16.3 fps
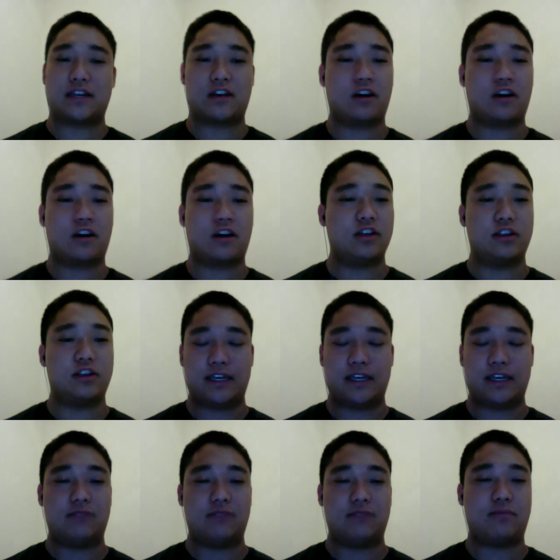absolutely take a
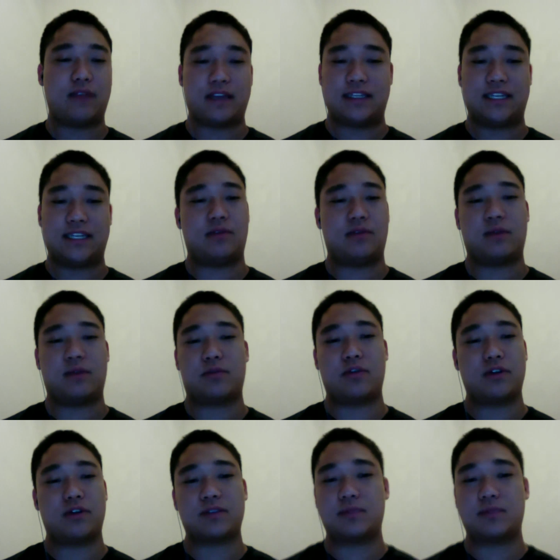college, like a
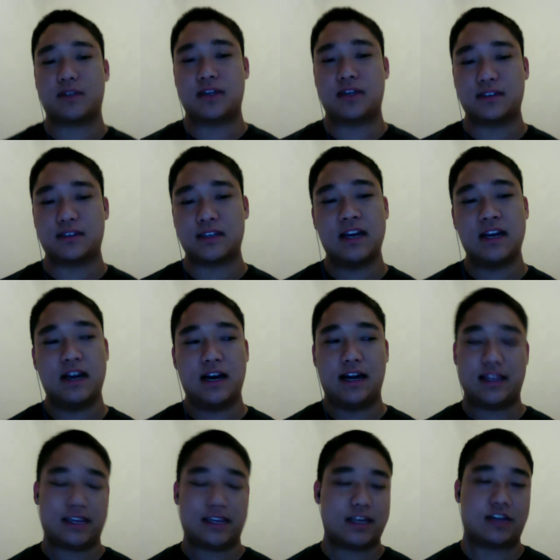SAT prep course,
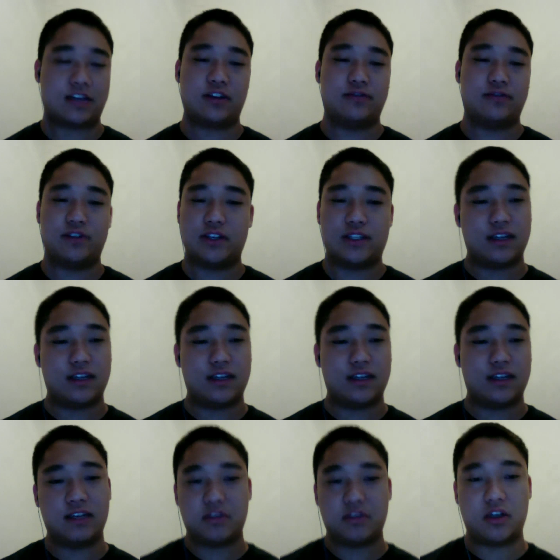because I think I could have
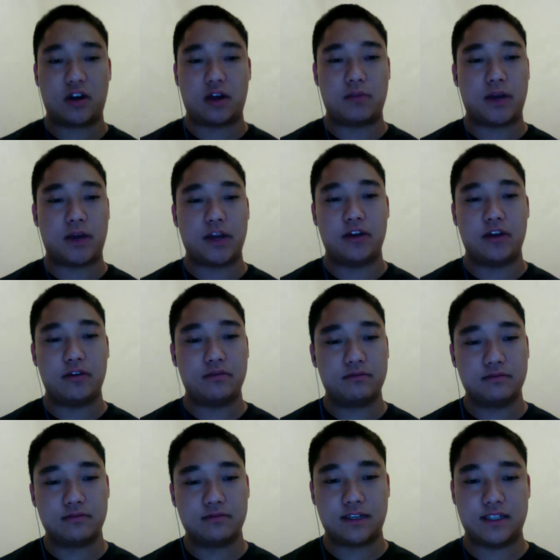just done it on
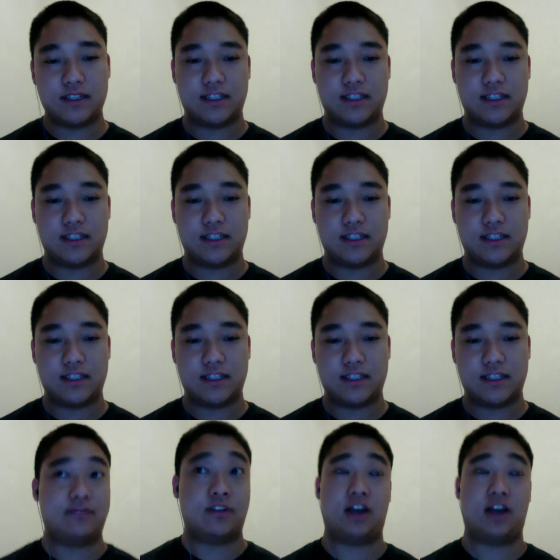my own.
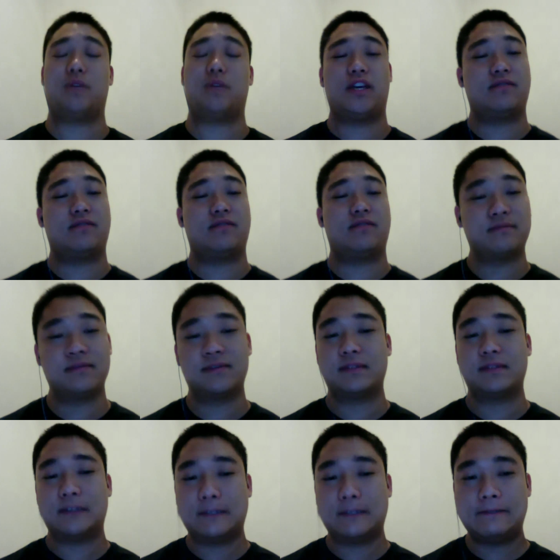Saved a lot of
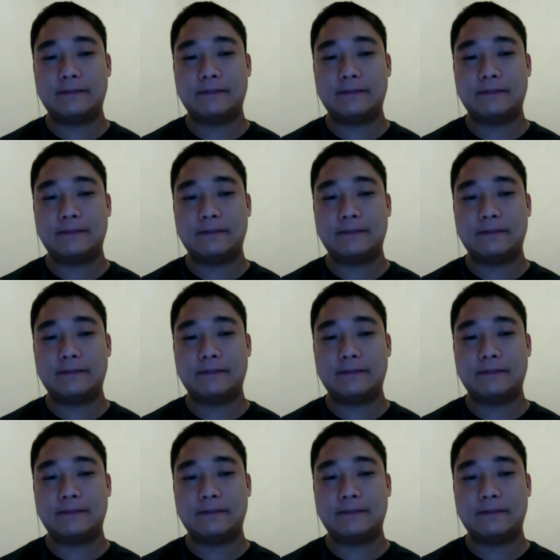money.